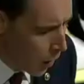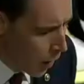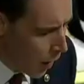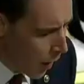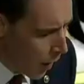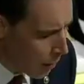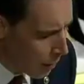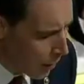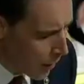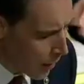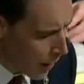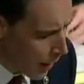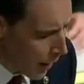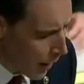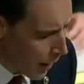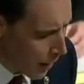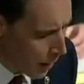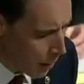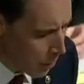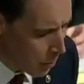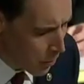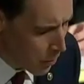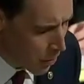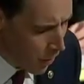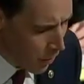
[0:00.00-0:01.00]
How many
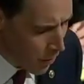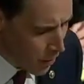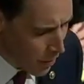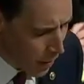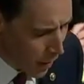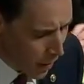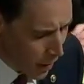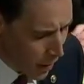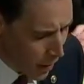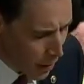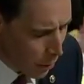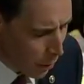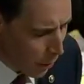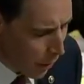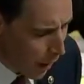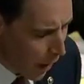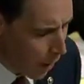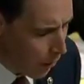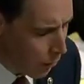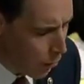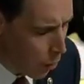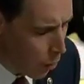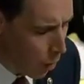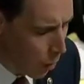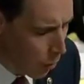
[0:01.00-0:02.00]
items on the Task
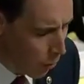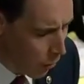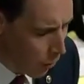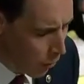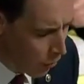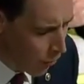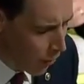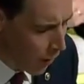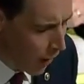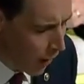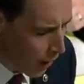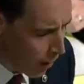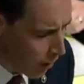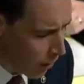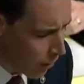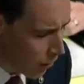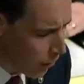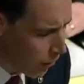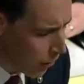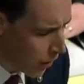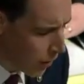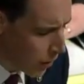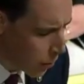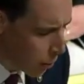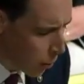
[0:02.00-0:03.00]
platform reflect that
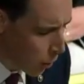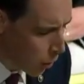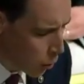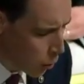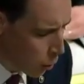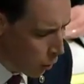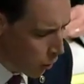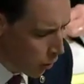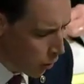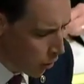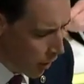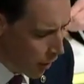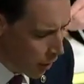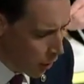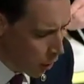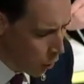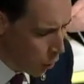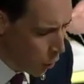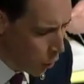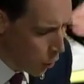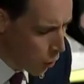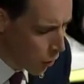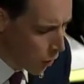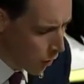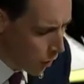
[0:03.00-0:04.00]
Facebook, Twitter, and
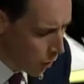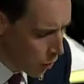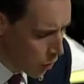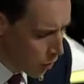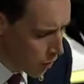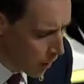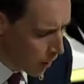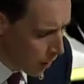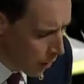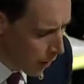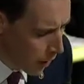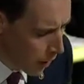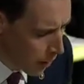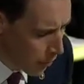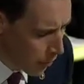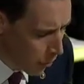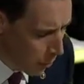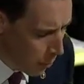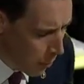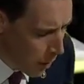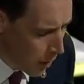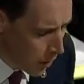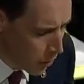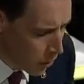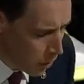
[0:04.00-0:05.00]
Google are sharing
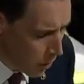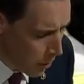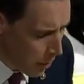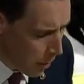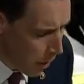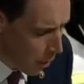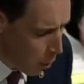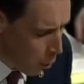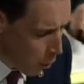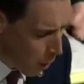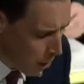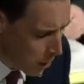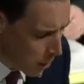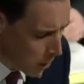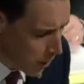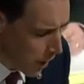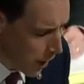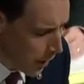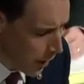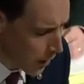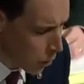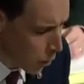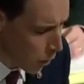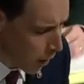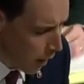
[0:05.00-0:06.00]
information about
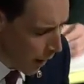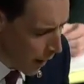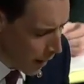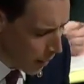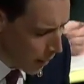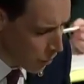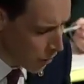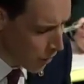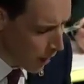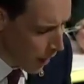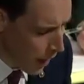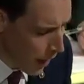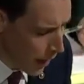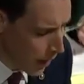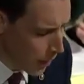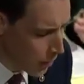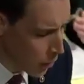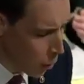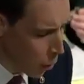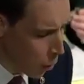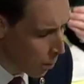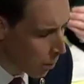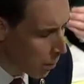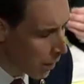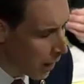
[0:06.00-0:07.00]
websites or
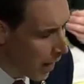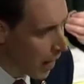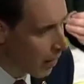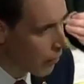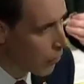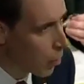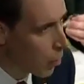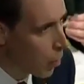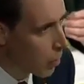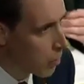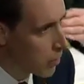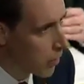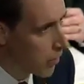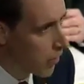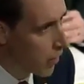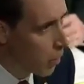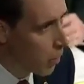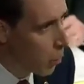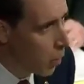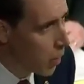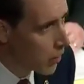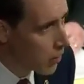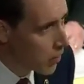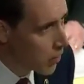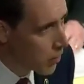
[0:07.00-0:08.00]
hashtags or platforms that they
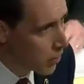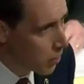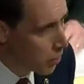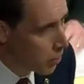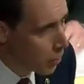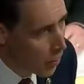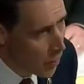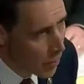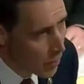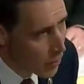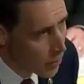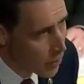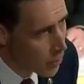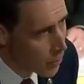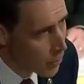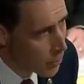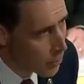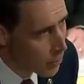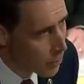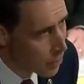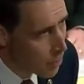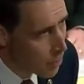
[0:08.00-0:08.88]
want to suppress?